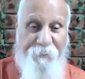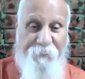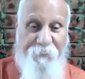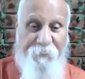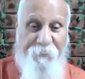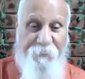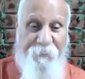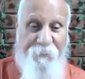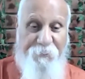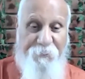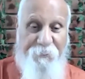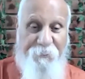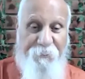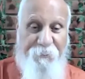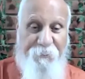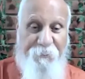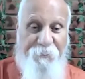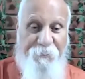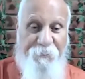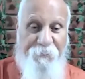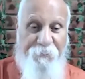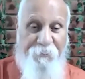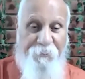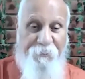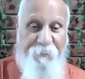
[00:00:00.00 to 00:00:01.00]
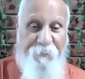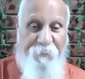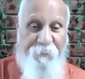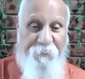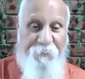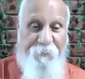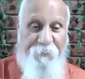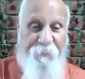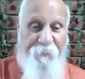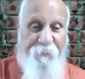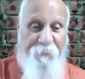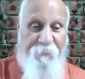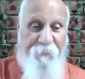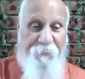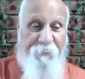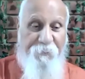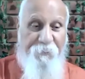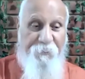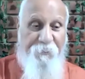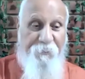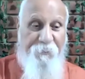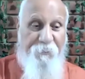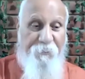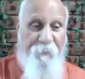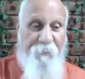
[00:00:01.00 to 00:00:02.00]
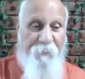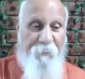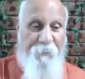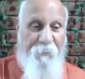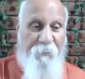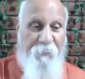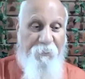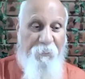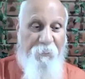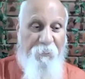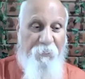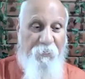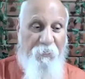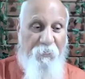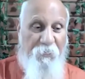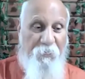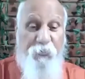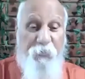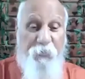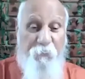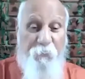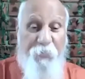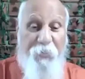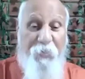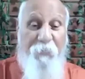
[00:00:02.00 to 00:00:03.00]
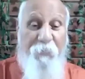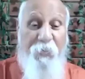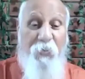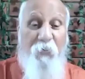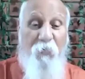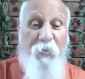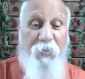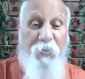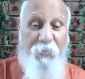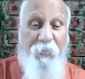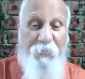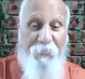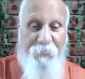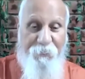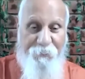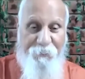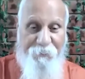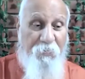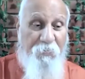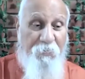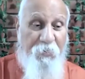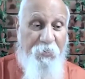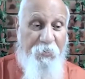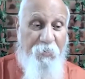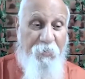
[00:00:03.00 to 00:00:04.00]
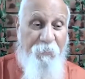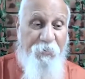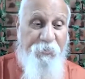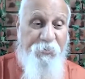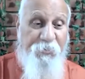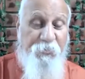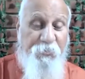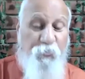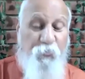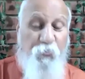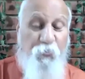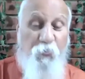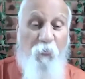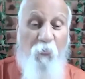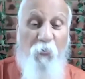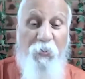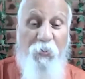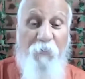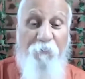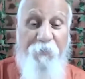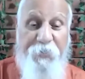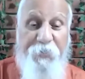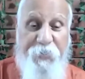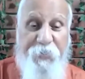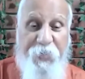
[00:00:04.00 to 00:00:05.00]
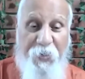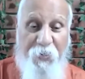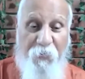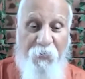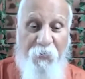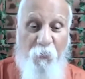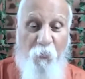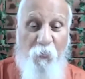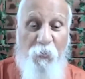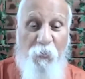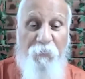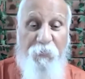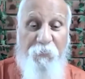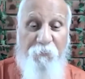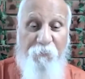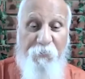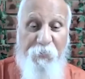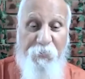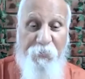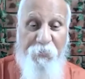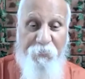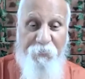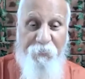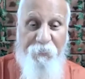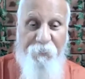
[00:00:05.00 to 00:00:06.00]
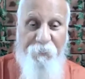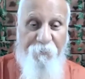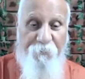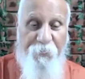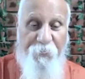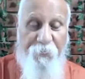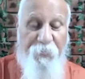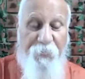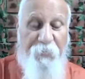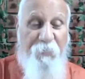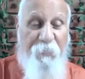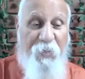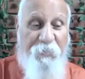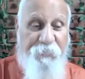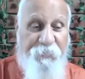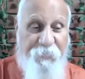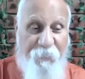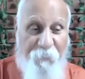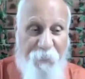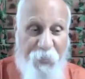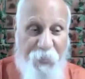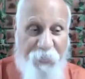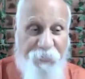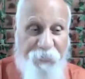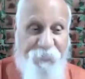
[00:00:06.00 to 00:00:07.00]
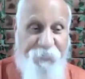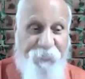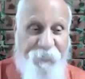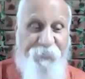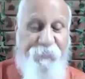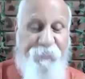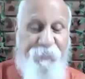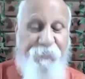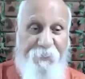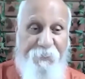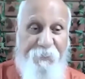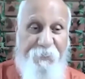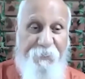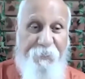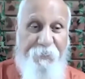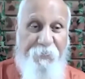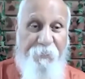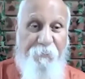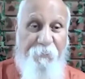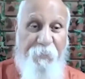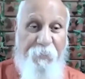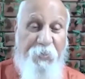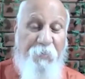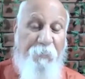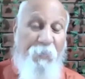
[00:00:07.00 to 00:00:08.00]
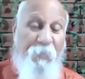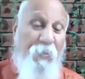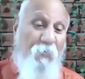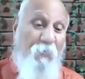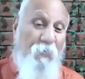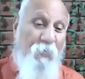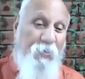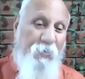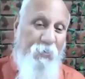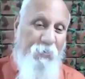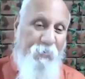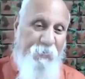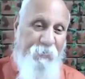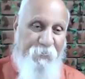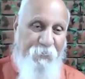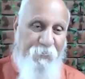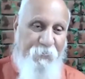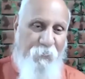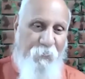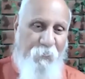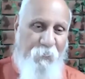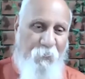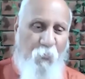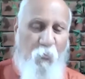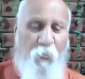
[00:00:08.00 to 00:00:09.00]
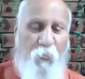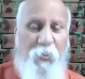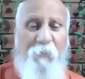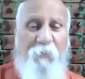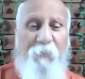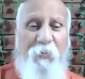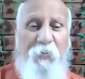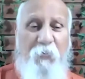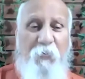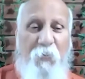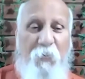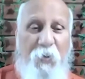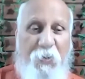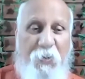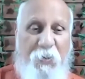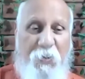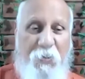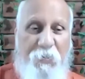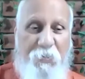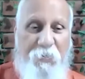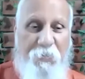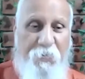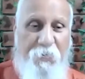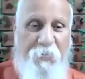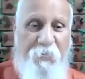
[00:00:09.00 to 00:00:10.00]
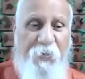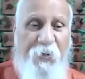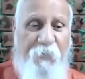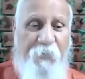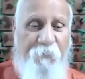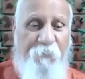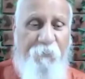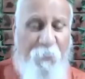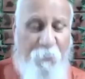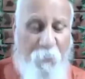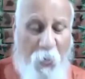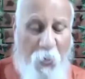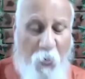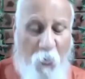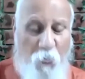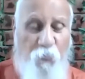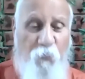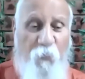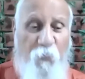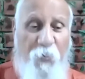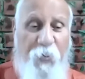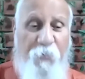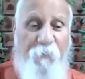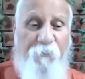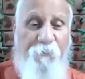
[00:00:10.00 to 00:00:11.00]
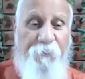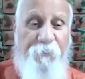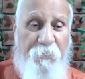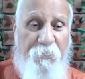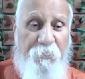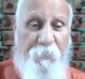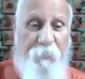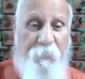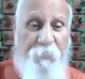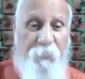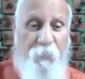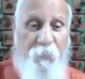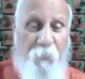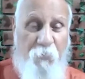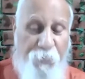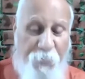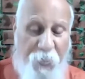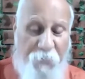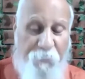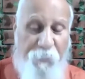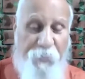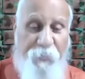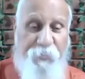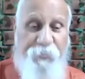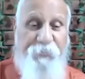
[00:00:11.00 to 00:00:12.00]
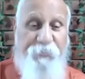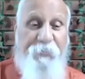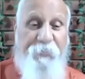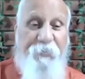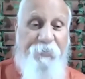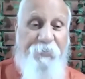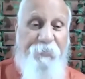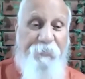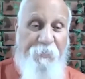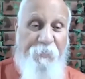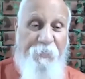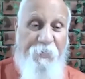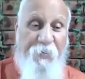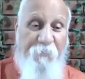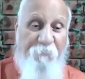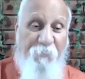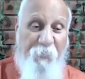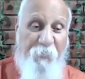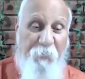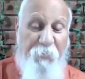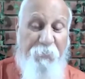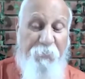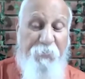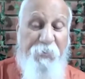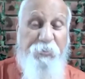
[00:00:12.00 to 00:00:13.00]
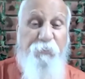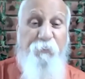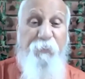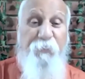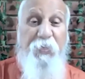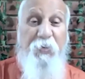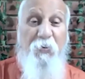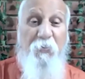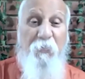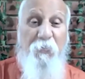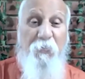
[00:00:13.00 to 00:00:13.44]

The message from Bhagavad Gita is, hey Arjun, become a yogi. That is a message to the whole of India, whole of the world, from the master of masters. Become a yogi. Whoever you are, right from housewife to prime minister, everybody must be a